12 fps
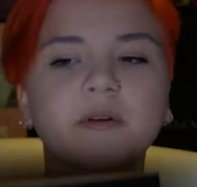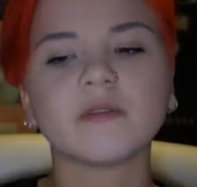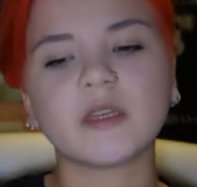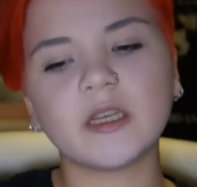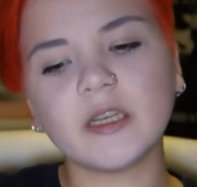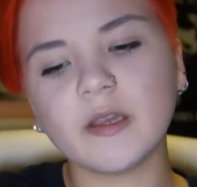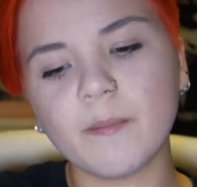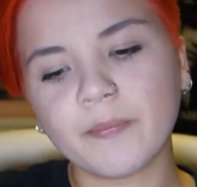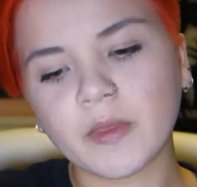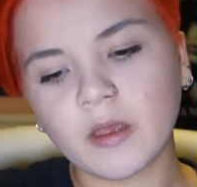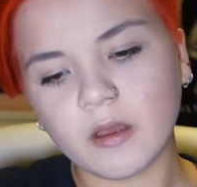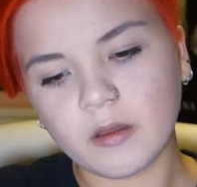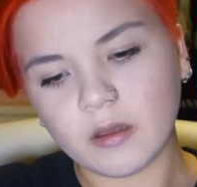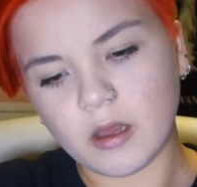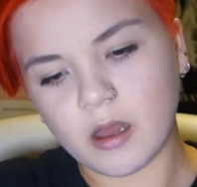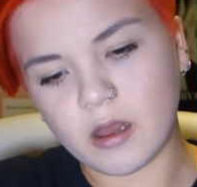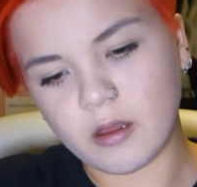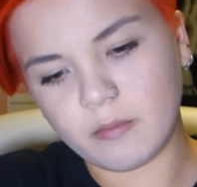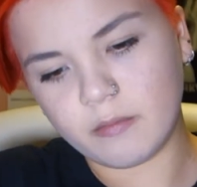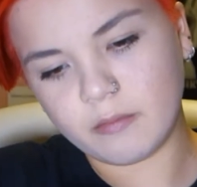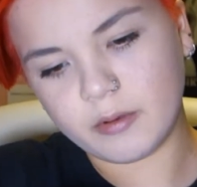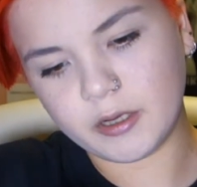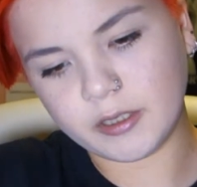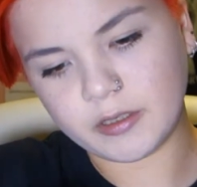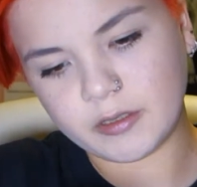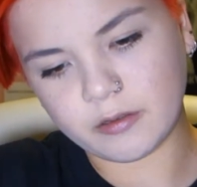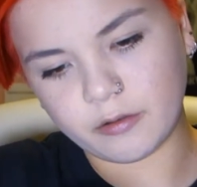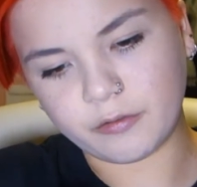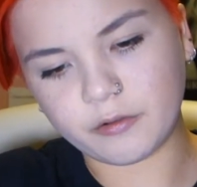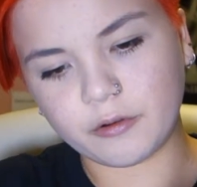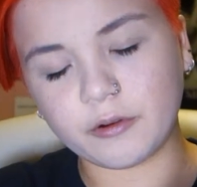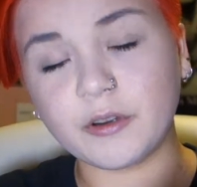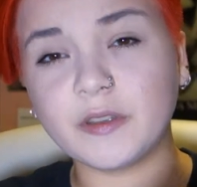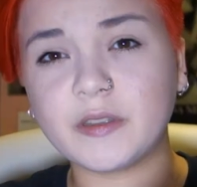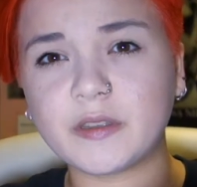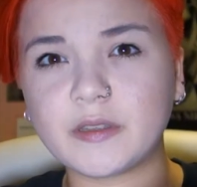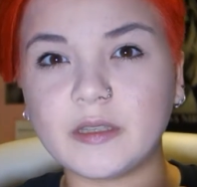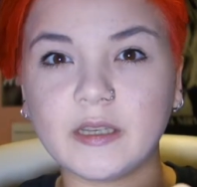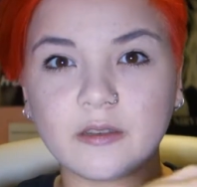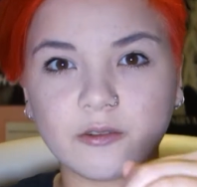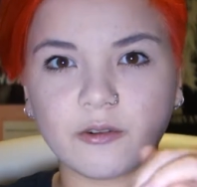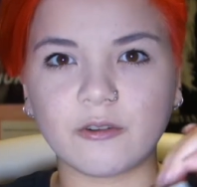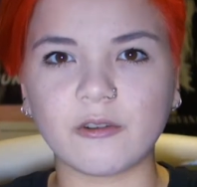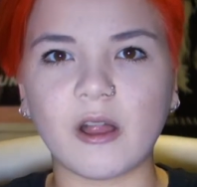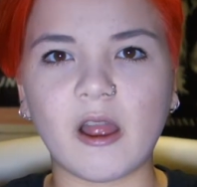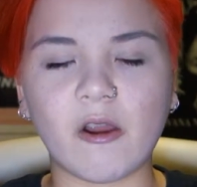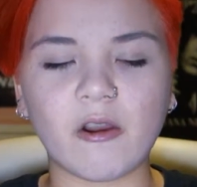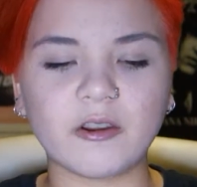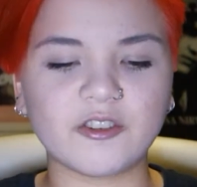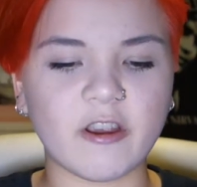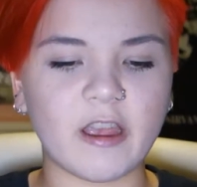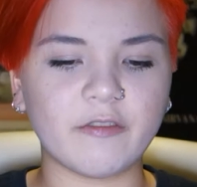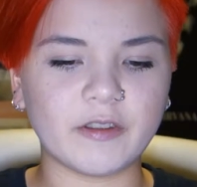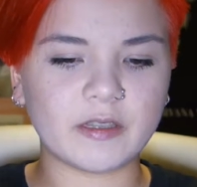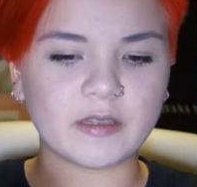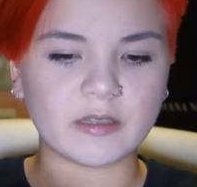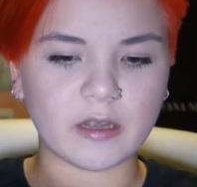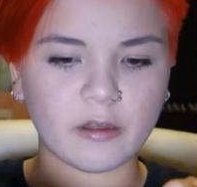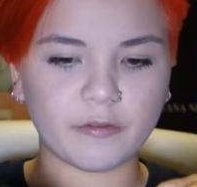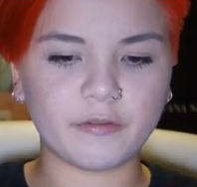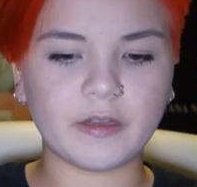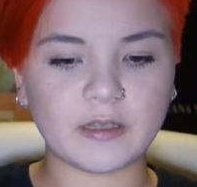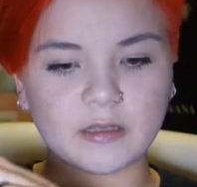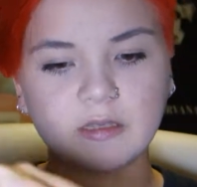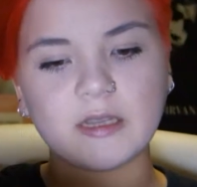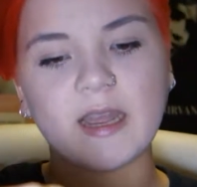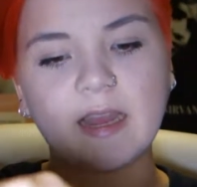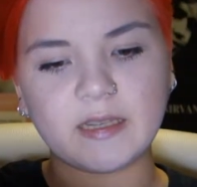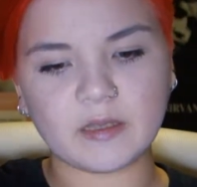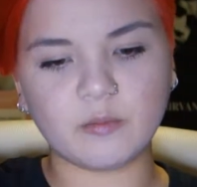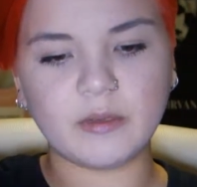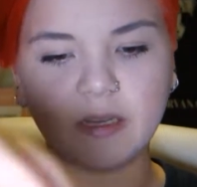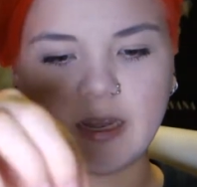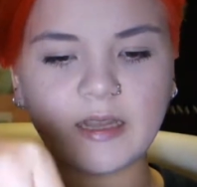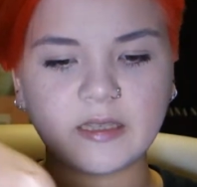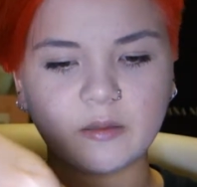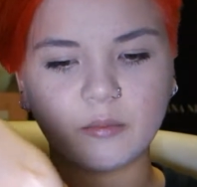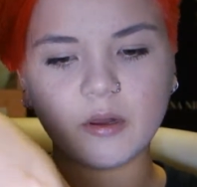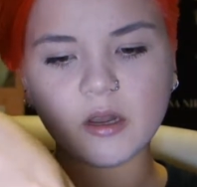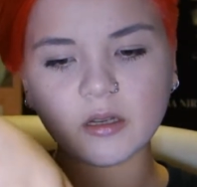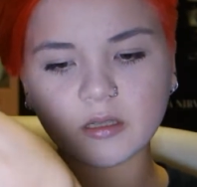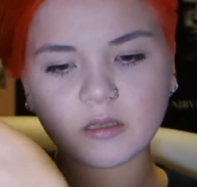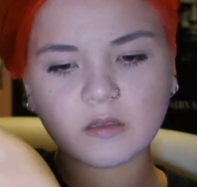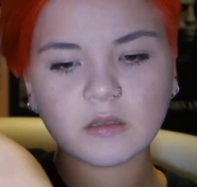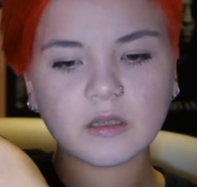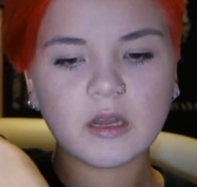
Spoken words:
bulky, but of course the external hard drive itself isn't as big as the box.